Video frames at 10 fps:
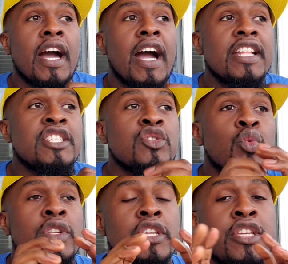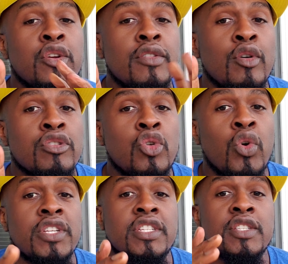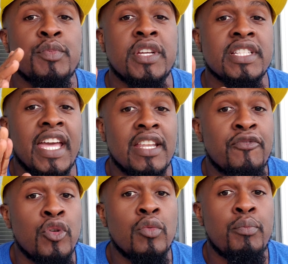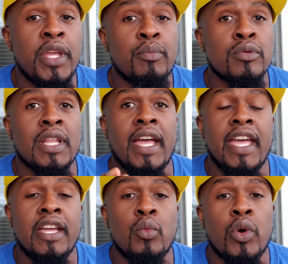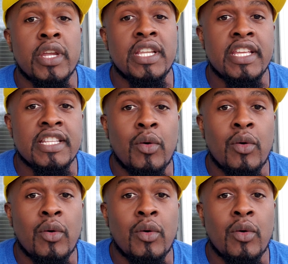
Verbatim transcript: I just want to cure those questions because I had a few people like, hey, where can I get